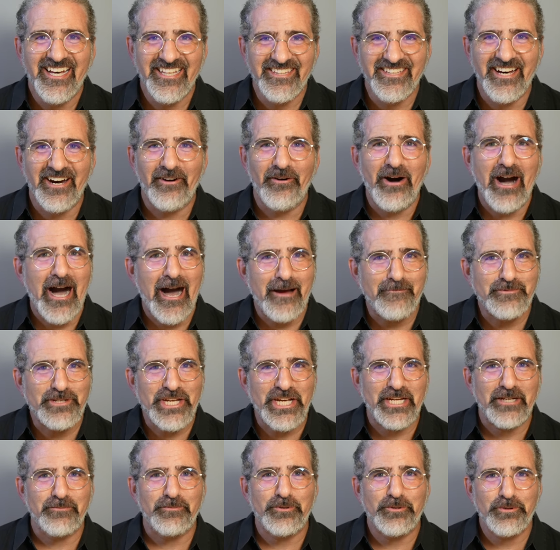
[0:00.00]
Hello, I'm
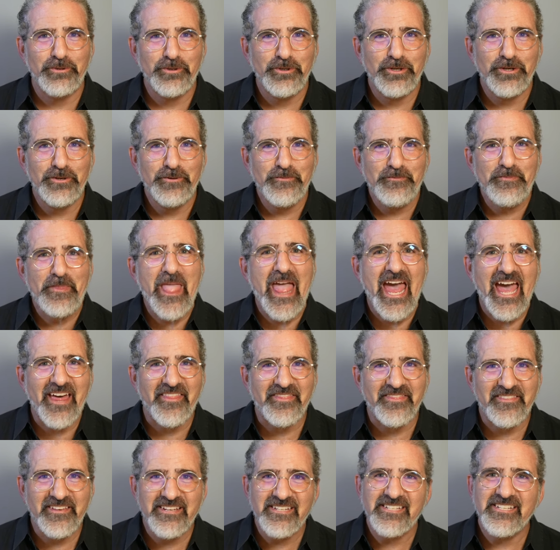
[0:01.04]
Jacob Kruger,
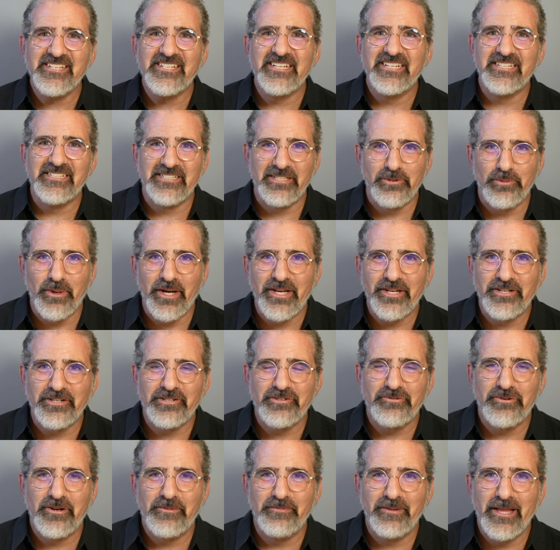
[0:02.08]
and this is the Write Your
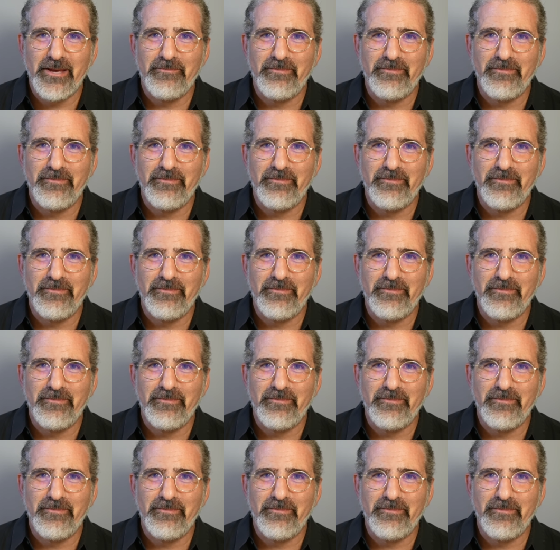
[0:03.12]
Screenplay